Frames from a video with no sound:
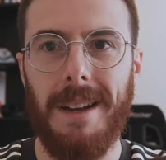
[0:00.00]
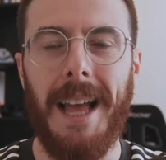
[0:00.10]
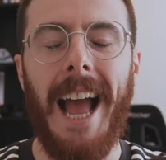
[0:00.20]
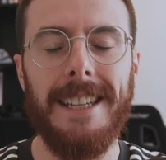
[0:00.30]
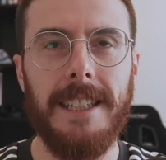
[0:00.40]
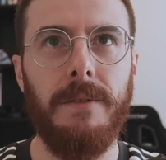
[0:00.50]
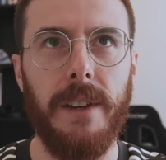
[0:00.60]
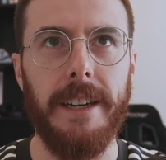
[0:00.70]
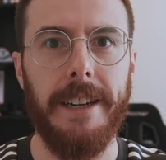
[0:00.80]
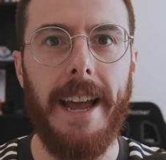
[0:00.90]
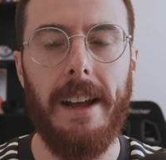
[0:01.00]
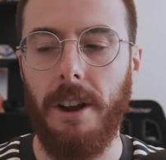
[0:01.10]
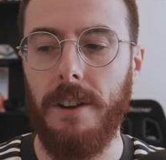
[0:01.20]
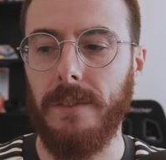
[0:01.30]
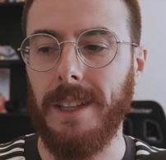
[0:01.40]
Has he figured it out?
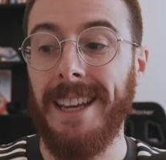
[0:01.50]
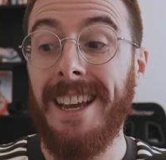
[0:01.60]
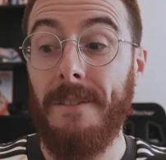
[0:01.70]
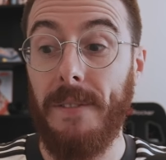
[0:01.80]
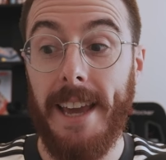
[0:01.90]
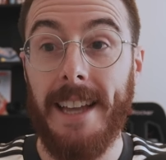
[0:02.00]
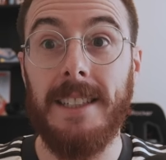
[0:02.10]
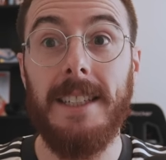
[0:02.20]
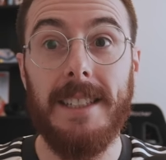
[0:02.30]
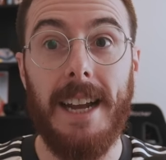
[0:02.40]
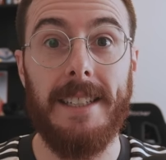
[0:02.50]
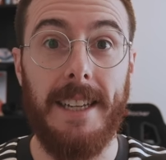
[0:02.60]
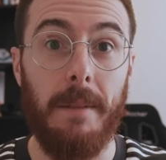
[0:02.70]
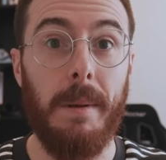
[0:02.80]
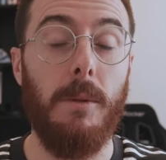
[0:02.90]
Hopefully, Vietti's starting to
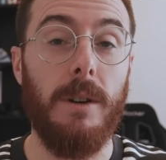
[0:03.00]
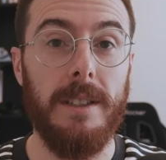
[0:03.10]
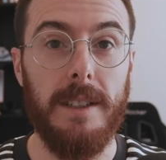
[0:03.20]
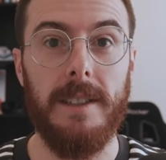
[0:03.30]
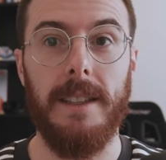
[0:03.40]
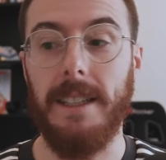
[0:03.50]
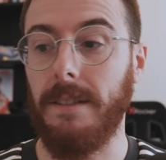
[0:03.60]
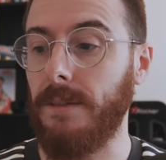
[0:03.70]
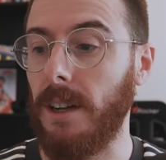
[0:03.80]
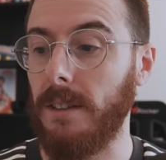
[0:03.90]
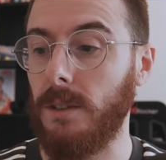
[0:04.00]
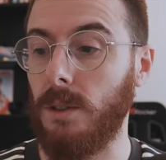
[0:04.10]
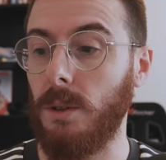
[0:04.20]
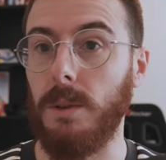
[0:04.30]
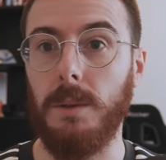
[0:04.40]
get a bit more consistently at the front
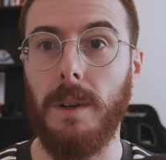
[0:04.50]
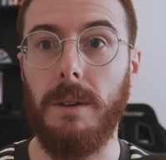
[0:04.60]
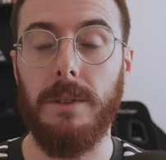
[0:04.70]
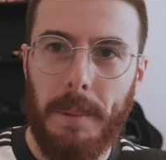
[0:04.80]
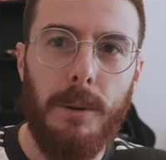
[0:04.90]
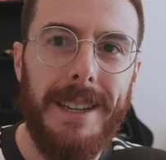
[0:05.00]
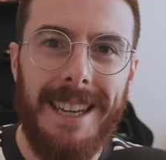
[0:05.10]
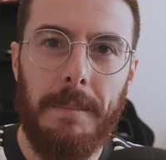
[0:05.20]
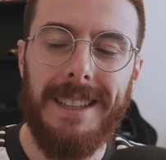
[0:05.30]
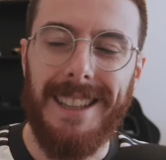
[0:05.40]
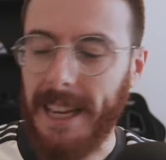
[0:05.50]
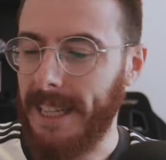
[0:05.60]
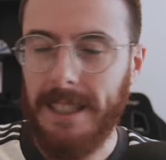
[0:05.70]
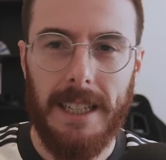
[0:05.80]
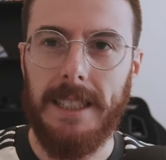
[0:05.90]
too as well. Building him in like
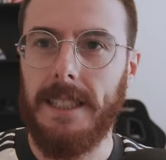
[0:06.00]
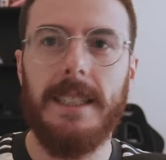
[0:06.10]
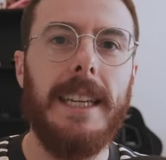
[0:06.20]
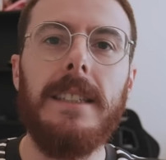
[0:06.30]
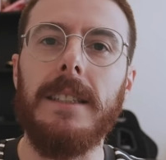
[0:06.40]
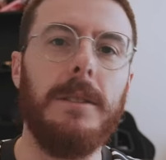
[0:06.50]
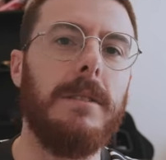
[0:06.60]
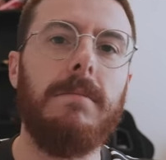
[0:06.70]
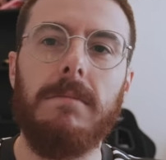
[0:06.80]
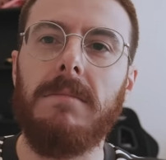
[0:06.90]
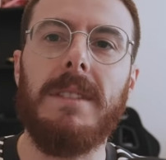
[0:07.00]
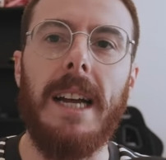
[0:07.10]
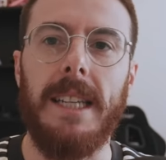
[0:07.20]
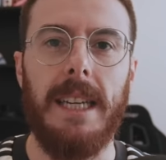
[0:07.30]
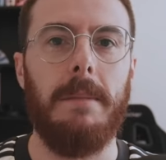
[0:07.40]
his, his season's
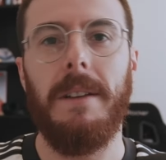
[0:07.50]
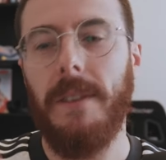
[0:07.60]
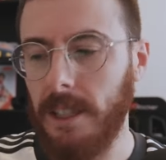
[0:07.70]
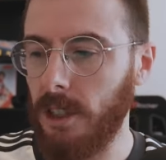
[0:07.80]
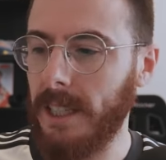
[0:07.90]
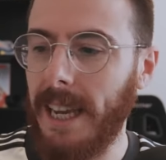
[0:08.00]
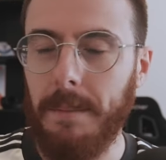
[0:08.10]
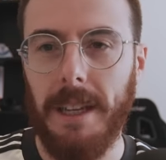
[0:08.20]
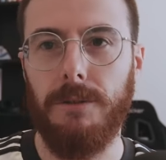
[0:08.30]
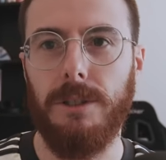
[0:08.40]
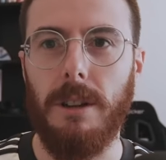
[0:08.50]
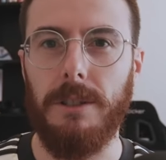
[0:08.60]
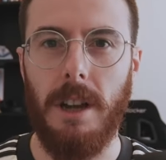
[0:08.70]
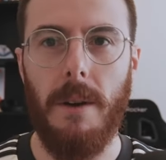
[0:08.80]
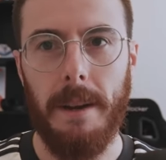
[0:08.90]
done here, but if he can just keep these
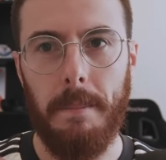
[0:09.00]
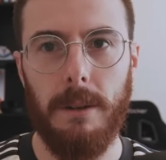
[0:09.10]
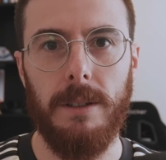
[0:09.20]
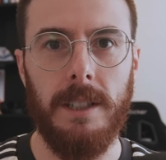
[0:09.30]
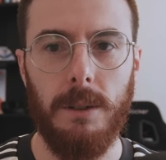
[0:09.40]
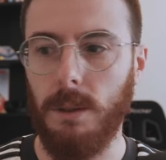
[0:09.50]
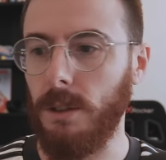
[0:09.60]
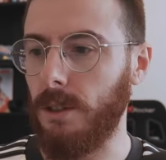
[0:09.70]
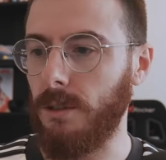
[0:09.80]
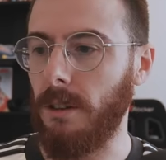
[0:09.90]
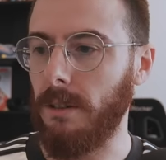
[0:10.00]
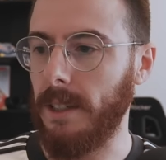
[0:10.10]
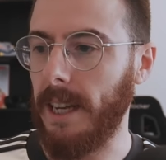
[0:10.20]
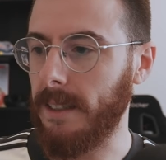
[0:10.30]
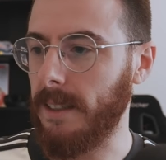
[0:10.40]
results going and build into a good strong
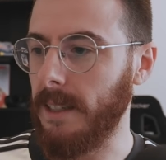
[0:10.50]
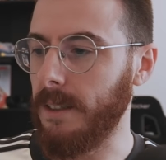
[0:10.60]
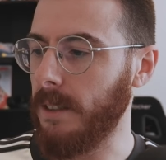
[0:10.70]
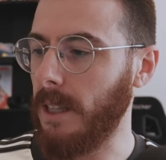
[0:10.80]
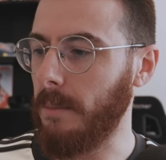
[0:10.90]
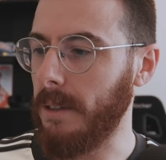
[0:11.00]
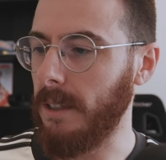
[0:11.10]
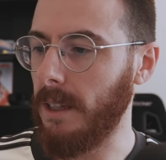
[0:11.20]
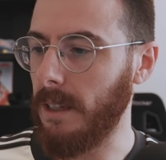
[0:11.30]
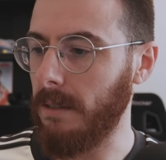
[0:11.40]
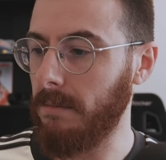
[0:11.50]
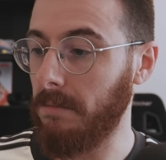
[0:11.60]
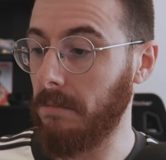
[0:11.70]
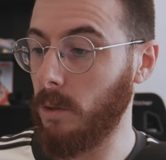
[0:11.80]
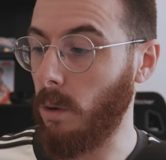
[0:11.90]
next season, that'd be uh,
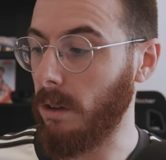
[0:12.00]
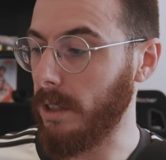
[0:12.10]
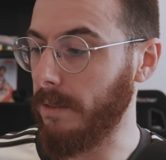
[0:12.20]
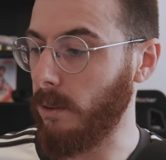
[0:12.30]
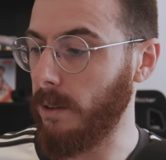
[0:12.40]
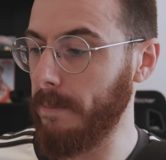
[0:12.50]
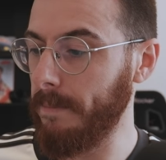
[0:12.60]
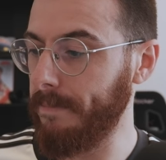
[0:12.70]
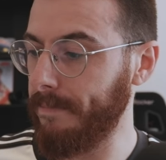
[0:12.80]
quality for him.